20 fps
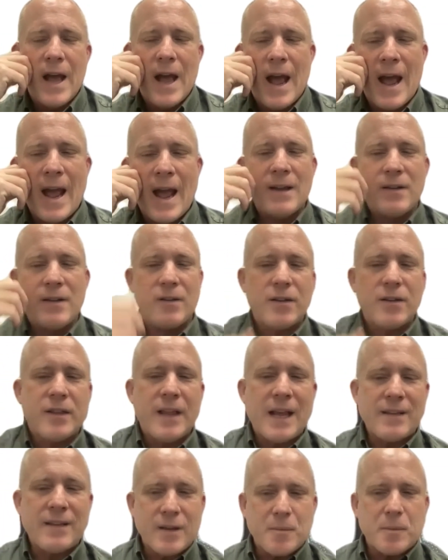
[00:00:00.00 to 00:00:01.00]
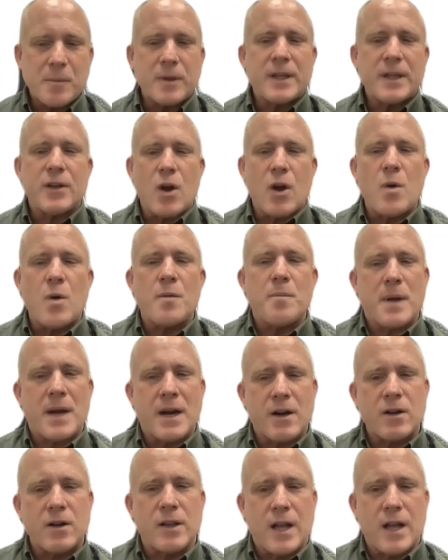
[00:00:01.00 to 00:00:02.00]
And they typically go in
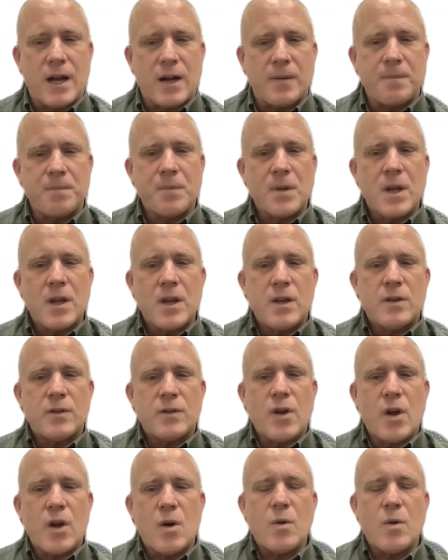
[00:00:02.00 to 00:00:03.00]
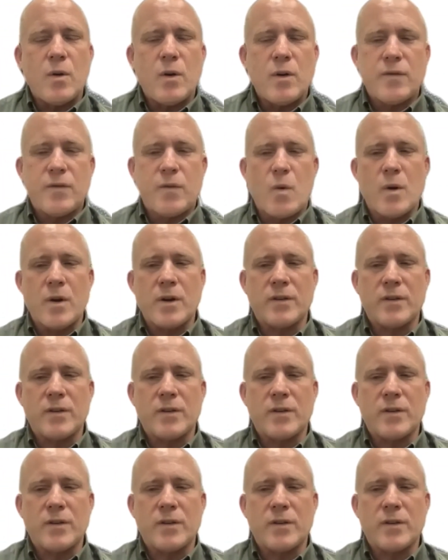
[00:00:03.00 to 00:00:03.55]
parallel. So for